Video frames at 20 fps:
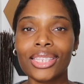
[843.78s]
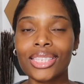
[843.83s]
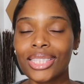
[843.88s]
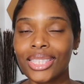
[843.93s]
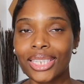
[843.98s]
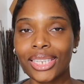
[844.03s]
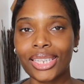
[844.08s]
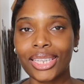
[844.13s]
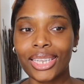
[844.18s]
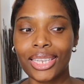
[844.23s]
the
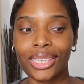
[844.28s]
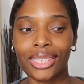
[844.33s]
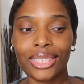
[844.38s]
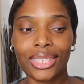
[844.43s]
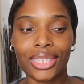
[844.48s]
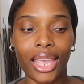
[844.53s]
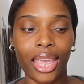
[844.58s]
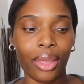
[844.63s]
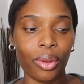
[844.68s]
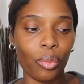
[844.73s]
tickets
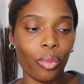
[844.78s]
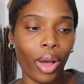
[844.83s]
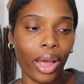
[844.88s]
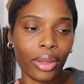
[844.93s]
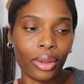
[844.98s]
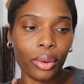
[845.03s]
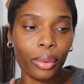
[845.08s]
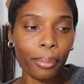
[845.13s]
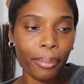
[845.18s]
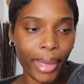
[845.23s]
a
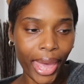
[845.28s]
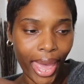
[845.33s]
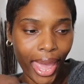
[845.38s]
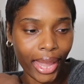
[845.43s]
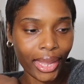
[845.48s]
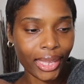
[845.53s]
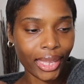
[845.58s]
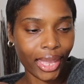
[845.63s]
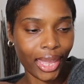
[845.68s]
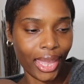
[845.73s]
while
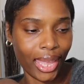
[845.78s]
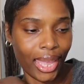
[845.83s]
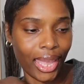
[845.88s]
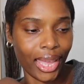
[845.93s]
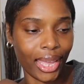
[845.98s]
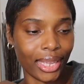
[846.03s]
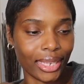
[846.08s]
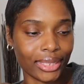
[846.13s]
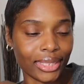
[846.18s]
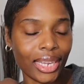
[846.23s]
back
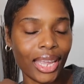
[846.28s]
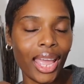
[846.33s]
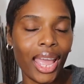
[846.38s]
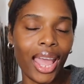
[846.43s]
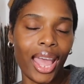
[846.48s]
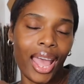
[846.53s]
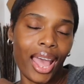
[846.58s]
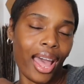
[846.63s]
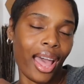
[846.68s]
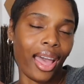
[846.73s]
and
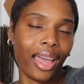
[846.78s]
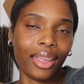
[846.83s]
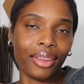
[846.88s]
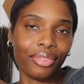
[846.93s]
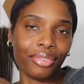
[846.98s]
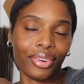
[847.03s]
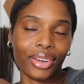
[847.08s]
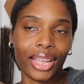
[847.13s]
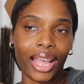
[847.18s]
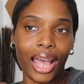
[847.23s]
I
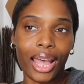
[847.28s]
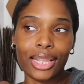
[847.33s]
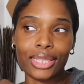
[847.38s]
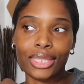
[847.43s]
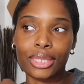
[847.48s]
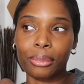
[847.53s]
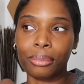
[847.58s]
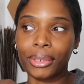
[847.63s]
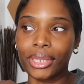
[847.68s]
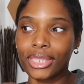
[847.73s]
forgot,
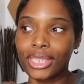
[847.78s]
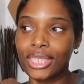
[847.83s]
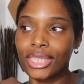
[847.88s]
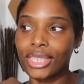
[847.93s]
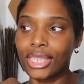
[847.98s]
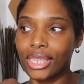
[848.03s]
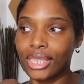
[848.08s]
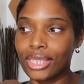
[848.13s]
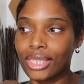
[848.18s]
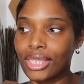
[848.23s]
but
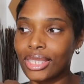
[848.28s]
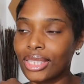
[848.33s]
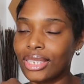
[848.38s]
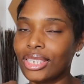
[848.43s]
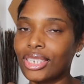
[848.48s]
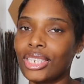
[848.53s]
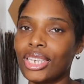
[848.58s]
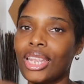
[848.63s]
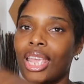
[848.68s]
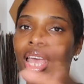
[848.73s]
since
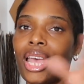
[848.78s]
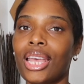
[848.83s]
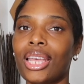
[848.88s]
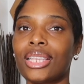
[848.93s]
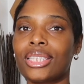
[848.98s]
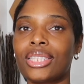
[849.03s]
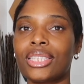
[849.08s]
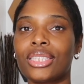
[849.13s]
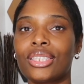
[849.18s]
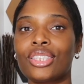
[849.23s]
she
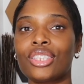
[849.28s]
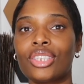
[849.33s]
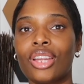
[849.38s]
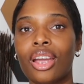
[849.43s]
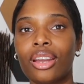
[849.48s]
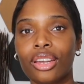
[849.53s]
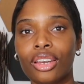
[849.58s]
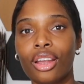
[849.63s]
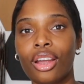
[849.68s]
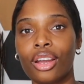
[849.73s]
has
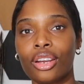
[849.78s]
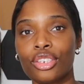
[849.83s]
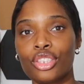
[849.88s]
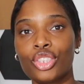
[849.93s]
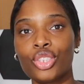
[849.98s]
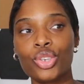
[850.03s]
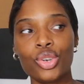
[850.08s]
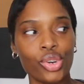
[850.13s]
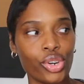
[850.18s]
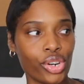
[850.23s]
started her
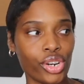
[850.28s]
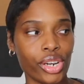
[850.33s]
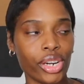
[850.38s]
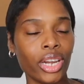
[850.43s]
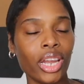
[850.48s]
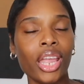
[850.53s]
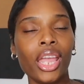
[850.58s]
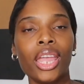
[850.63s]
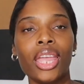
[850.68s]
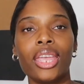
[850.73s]

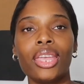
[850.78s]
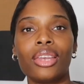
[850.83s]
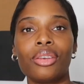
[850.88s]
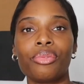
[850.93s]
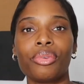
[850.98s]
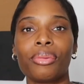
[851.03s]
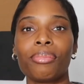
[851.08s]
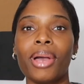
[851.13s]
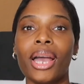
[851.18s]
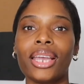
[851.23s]
tour, it
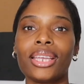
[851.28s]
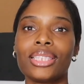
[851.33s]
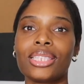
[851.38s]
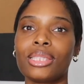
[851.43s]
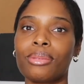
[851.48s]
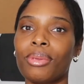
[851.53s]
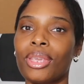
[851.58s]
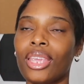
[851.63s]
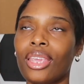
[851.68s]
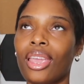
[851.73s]
reminds
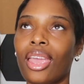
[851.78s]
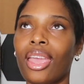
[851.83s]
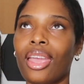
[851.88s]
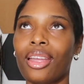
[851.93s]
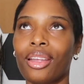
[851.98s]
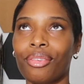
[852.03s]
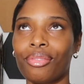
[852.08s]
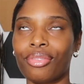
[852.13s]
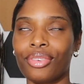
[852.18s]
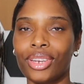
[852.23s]
me
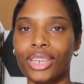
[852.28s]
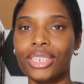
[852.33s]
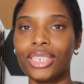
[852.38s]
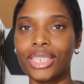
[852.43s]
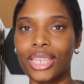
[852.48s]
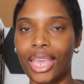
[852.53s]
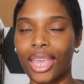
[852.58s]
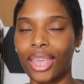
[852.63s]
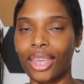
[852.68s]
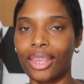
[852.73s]
every
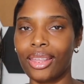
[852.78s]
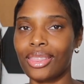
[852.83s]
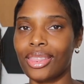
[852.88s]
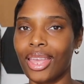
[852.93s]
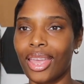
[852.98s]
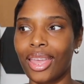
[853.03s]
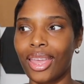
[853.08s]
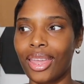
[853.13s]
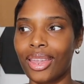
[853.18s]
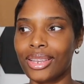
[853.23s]
day
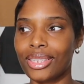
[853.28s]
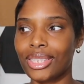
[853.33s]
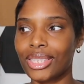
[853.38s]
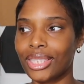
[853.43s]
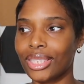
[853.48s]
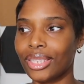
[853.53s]
that